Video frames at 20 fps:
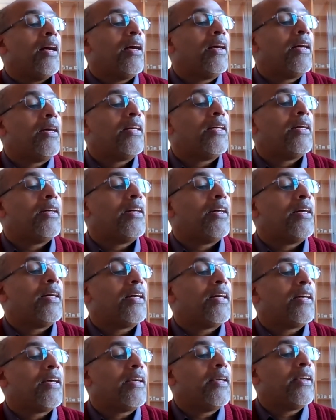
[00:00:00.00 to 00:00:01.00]

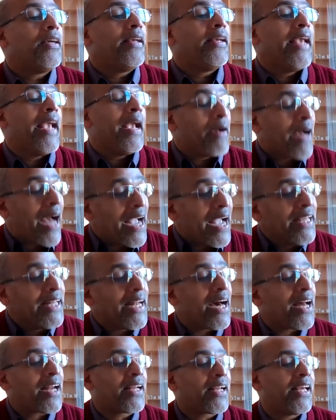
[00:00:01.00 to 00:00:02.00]
uh, a
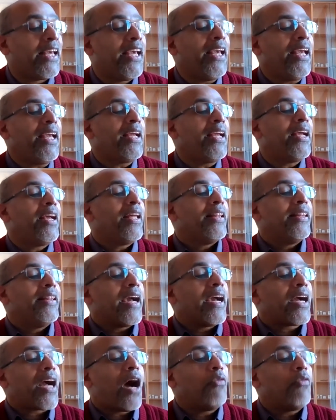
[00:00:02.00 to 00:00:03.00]
hierarchy,
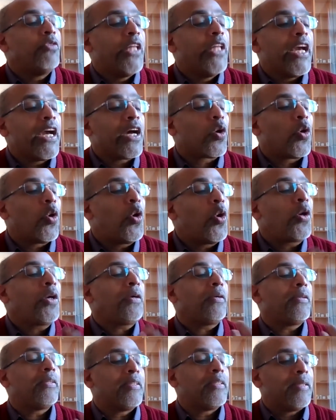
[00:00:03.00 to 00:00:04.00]
they have their own
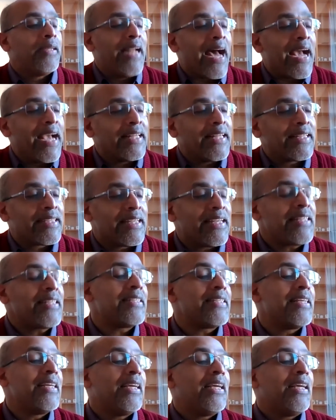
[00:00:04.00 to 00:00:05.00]

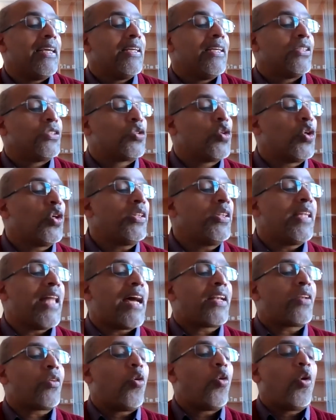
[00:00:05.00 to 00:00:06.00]
diocese. So
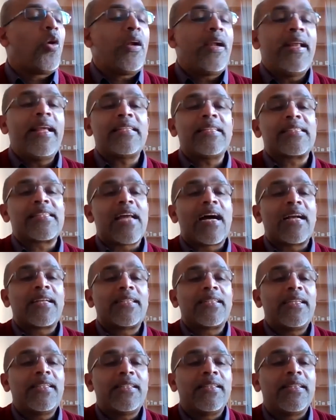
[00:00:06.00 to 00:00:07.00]
that only
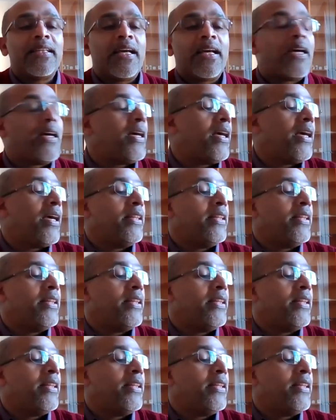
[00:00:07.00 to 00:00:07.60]
started the,